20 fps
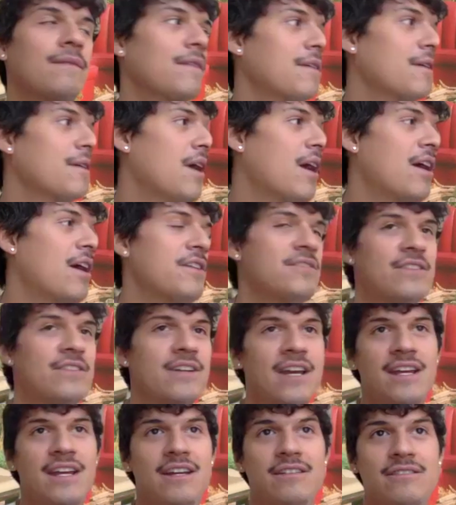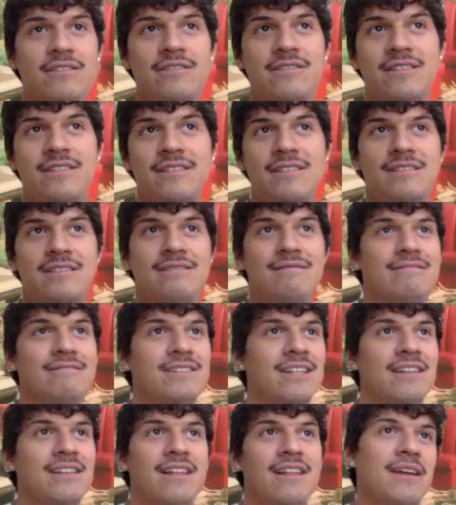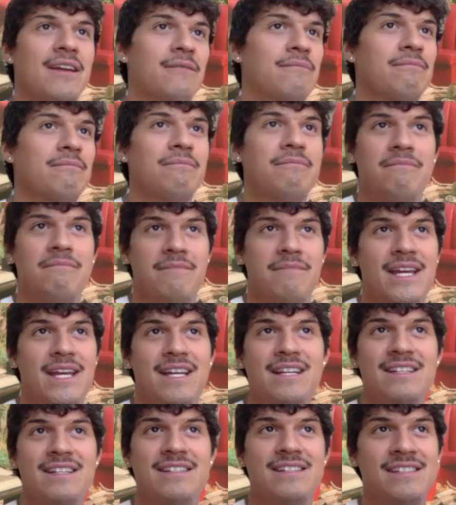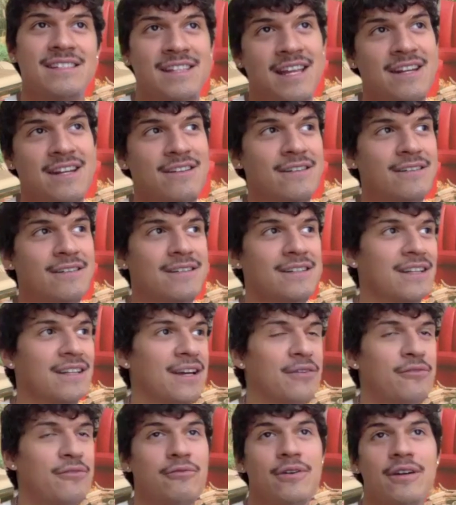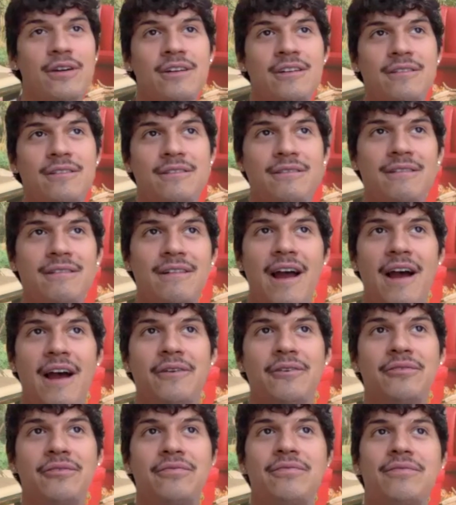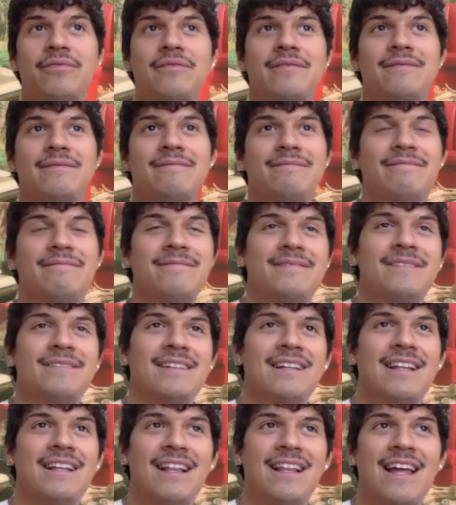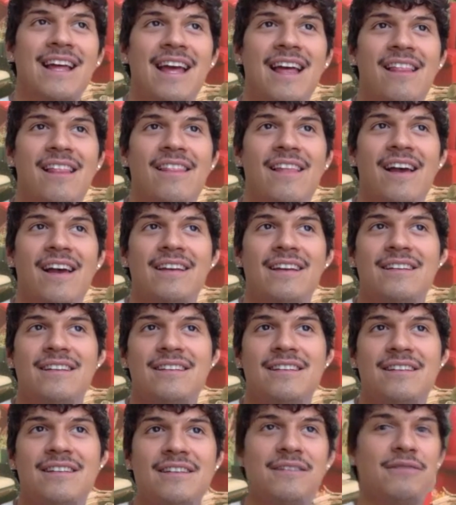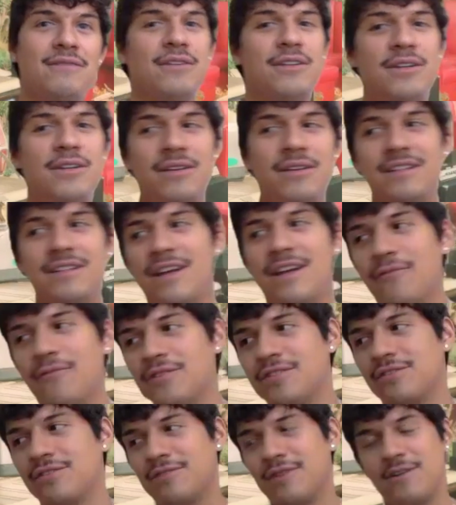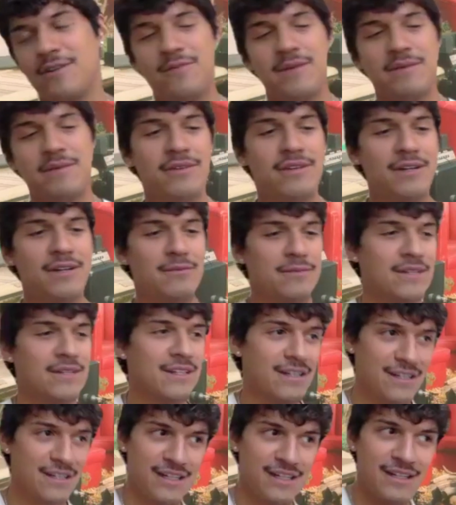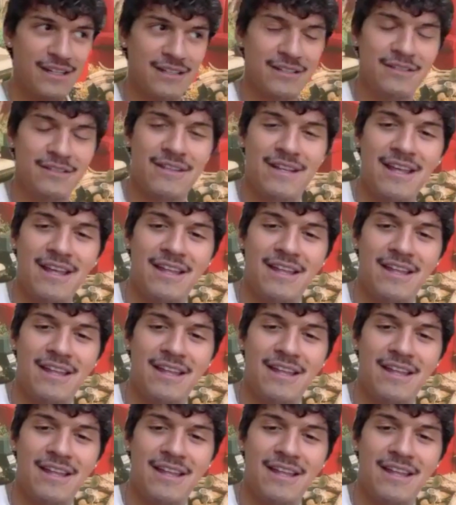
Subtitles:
100 acres to like make an estate on and like work out of, and like just have a bunch of creative people come and like do that.